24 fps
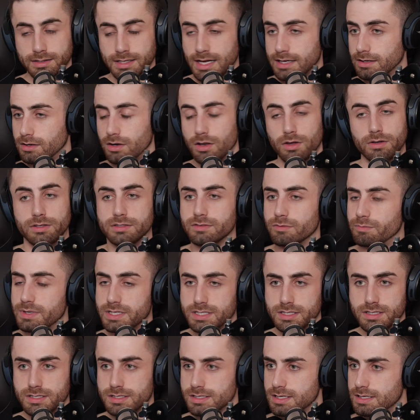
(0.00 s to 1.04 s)
I'd had loads
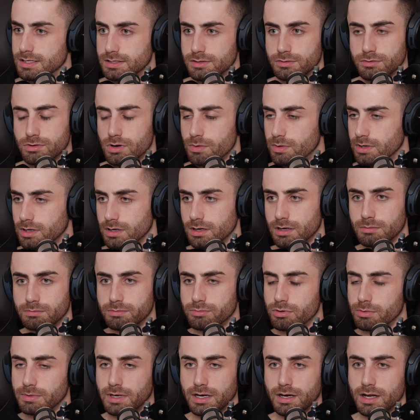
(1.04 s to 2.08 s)
of businesses growing
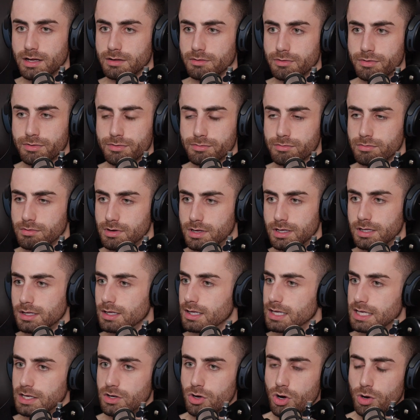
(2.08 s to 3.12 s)
up, probably like
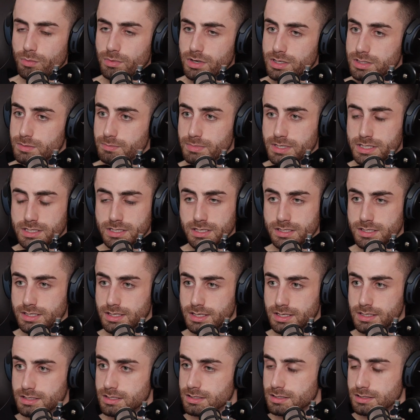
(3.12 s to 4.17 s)
3 e-commerce
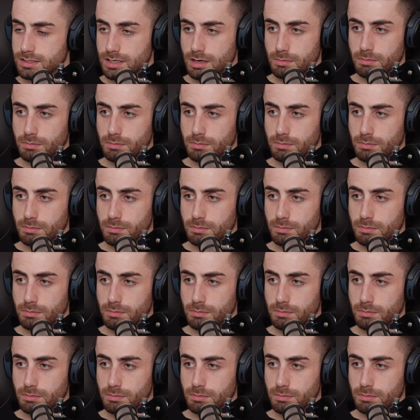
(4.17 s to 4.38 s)
businesses,